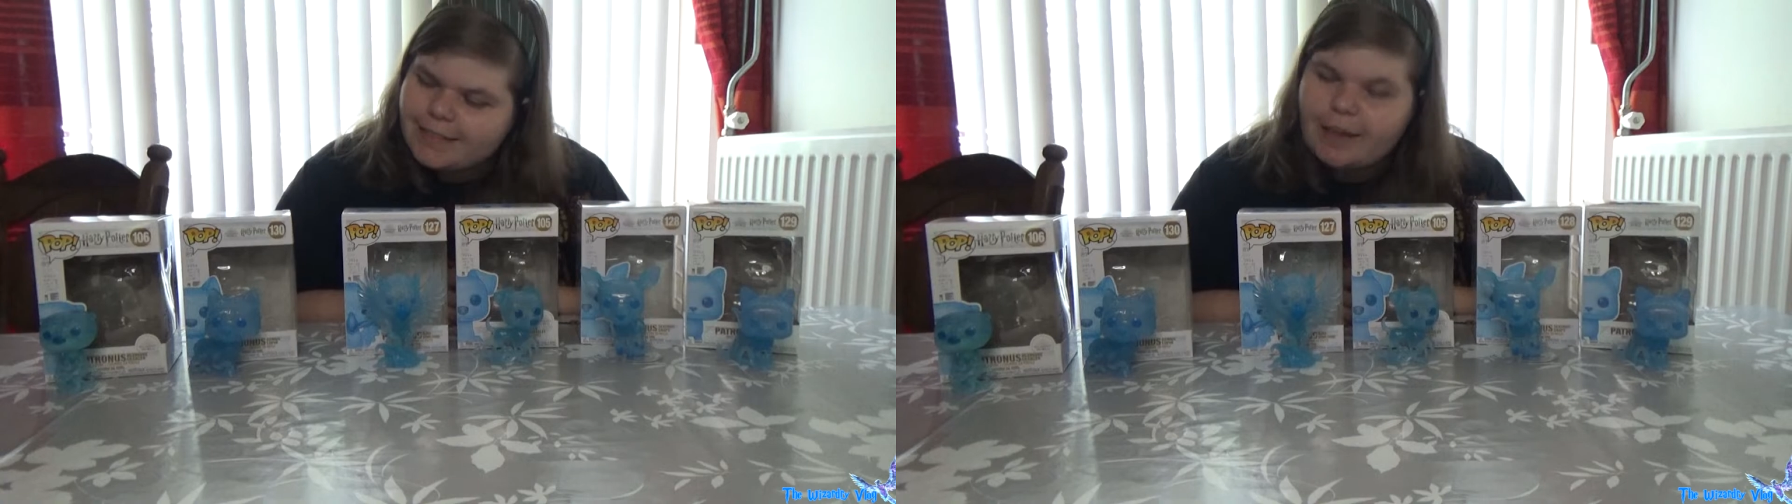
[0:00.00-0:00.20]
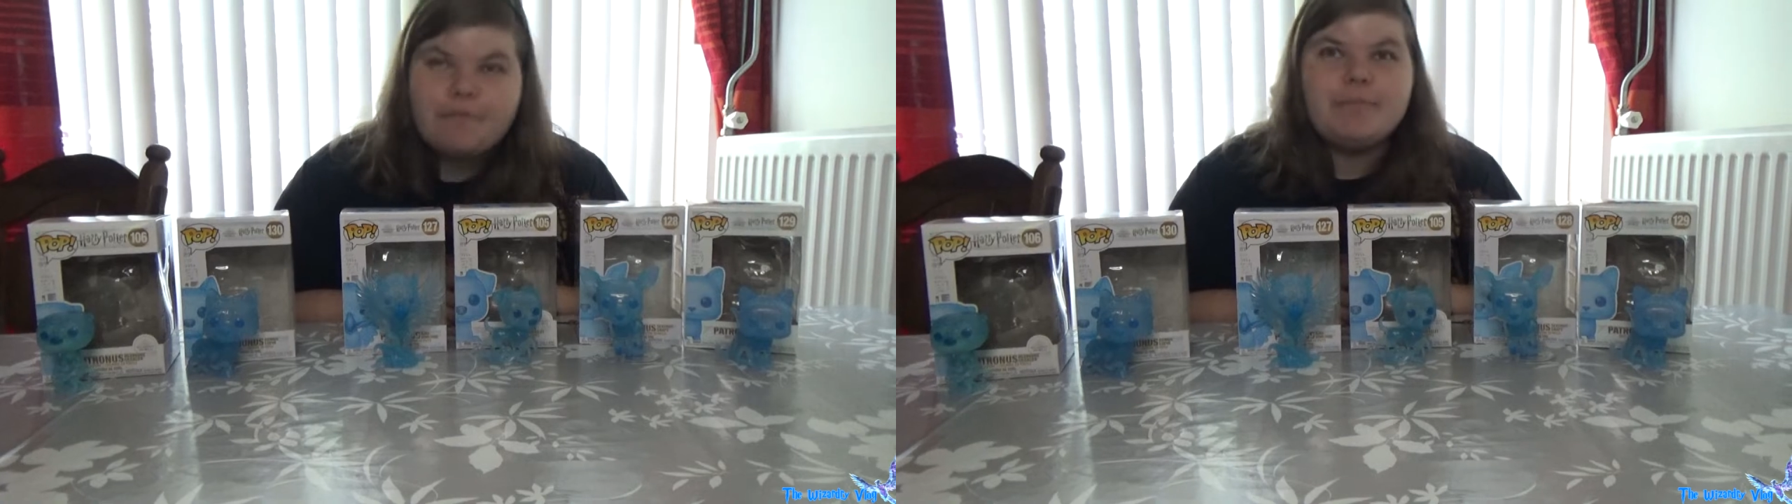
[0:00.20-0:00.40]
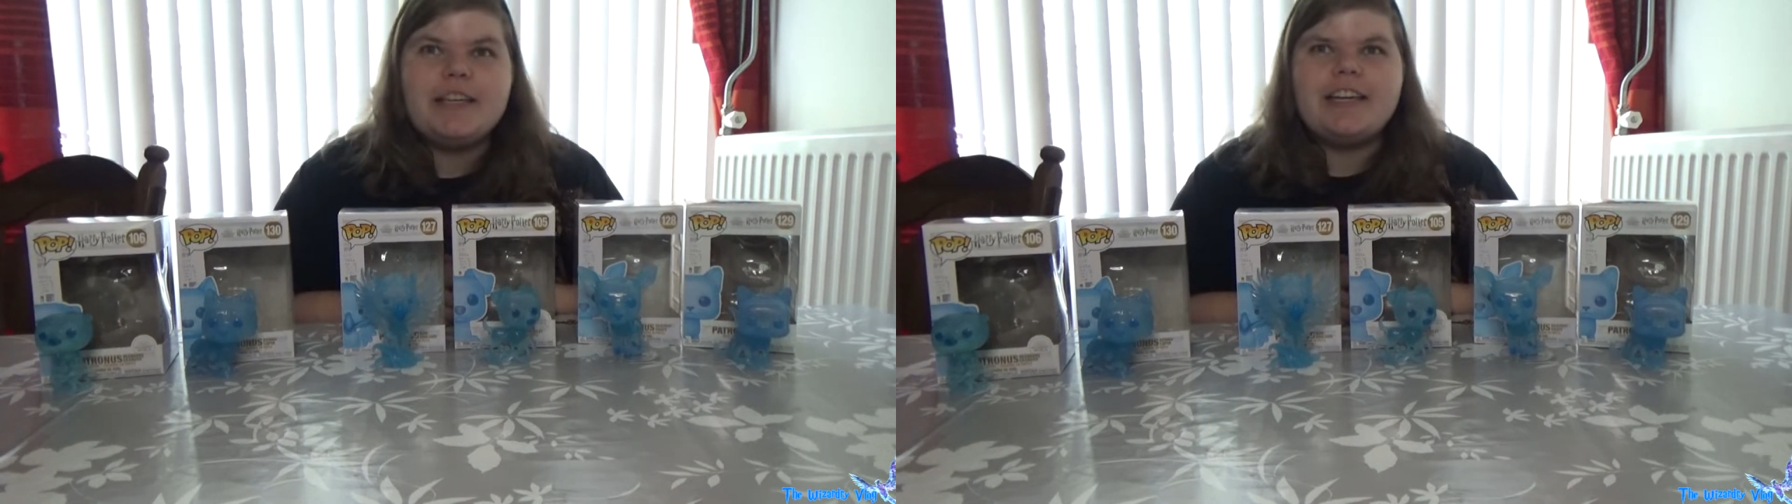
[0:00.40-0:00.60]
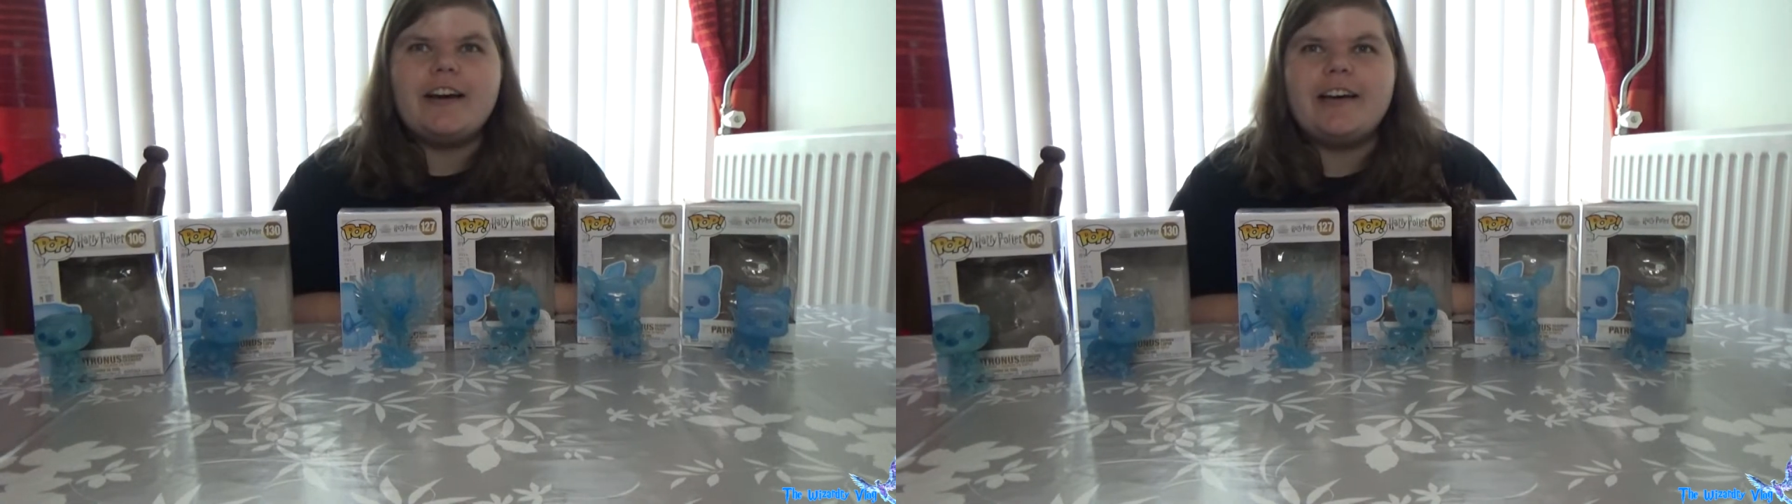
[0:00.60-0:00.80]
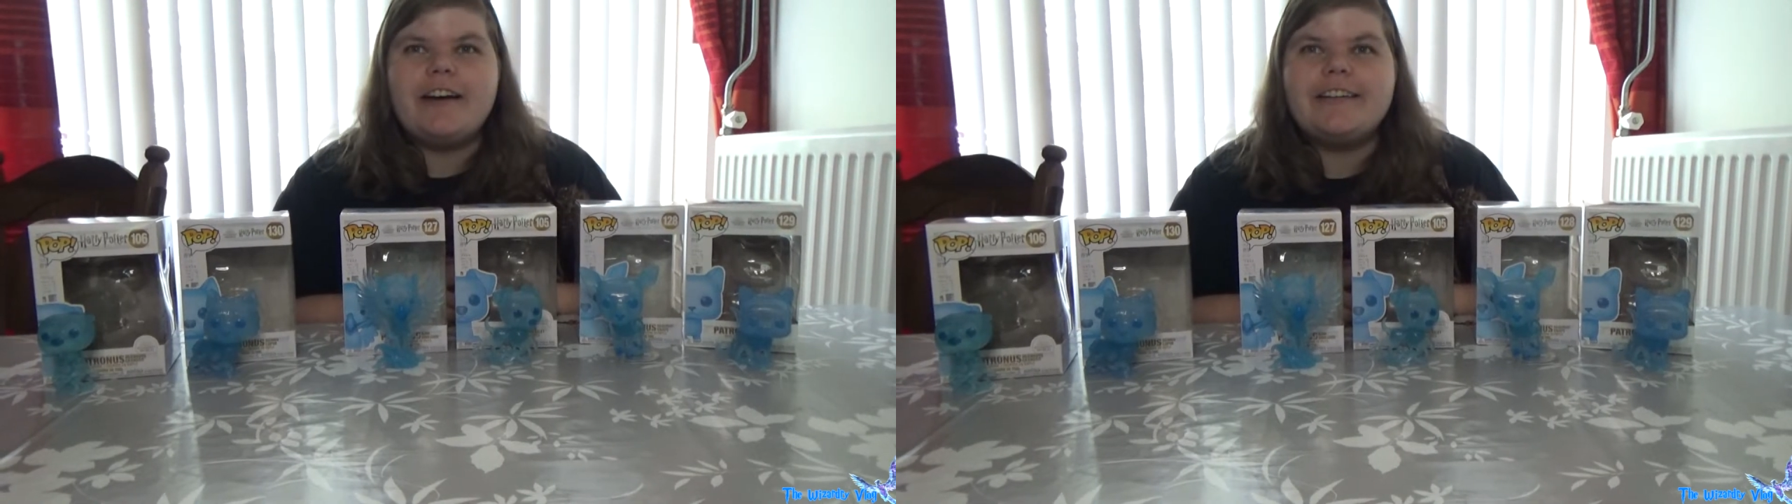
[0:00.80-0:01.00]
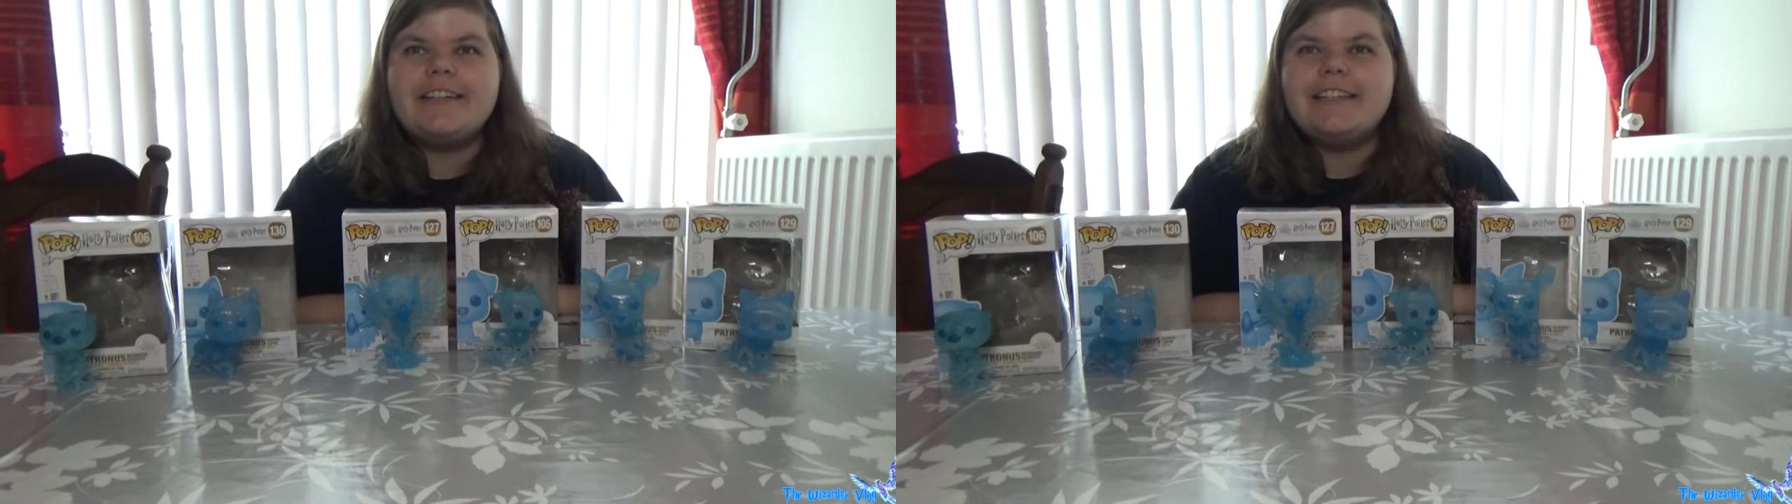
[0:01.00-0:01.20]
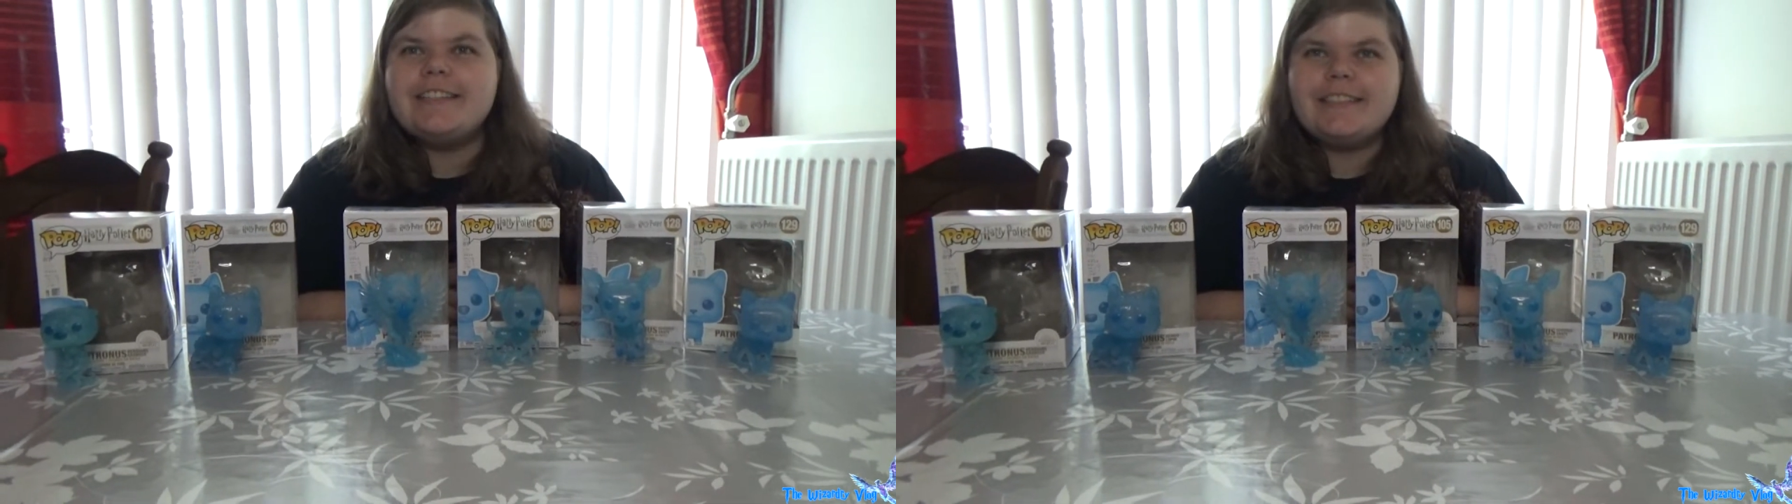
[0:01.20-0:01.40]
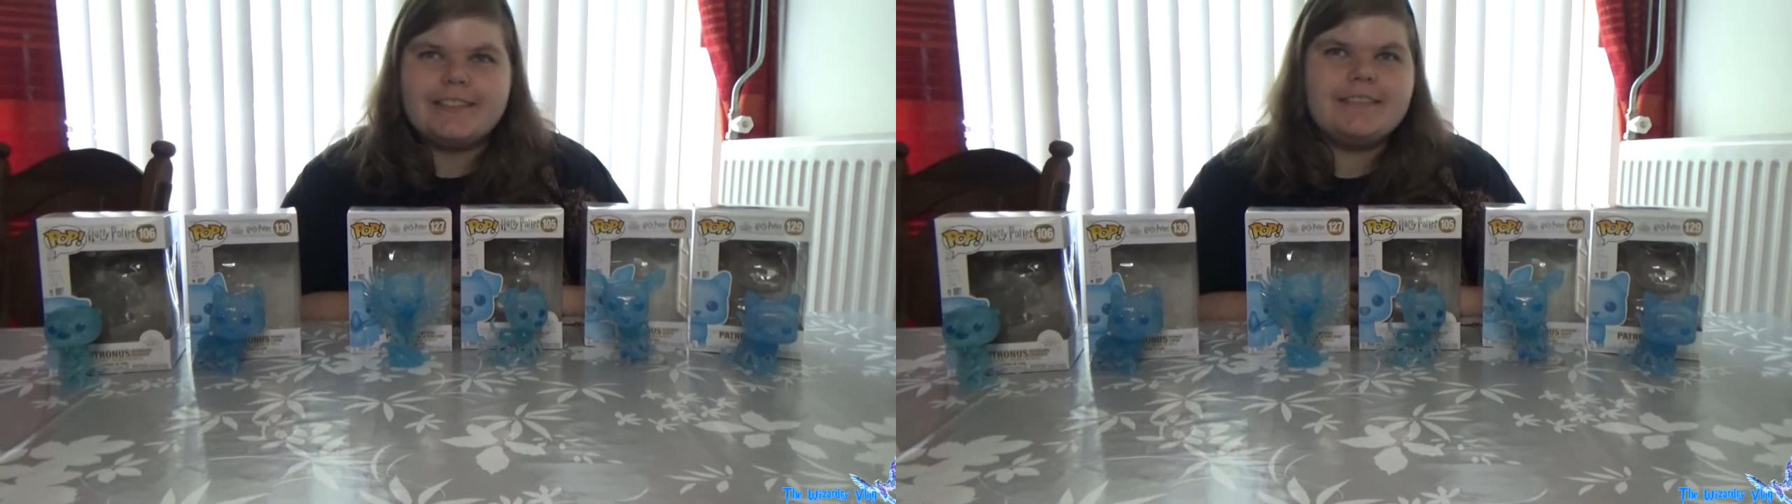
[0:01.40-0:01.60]
Have big
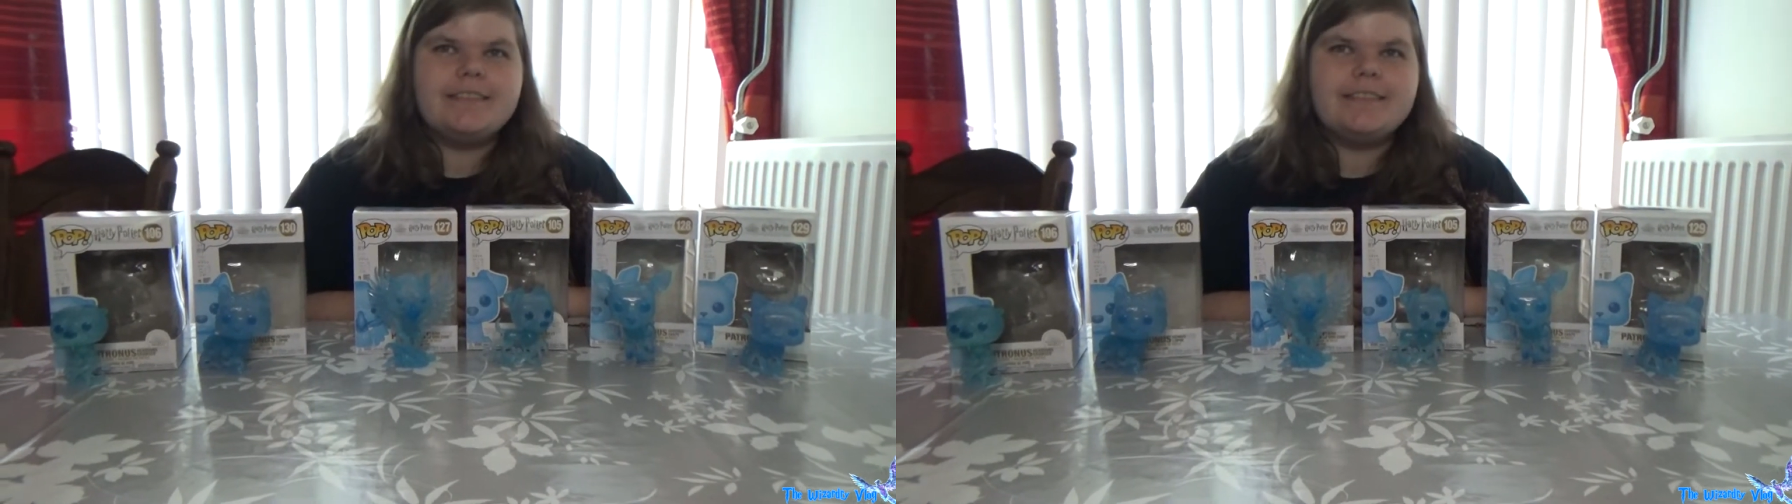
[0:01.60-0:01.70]
eyes.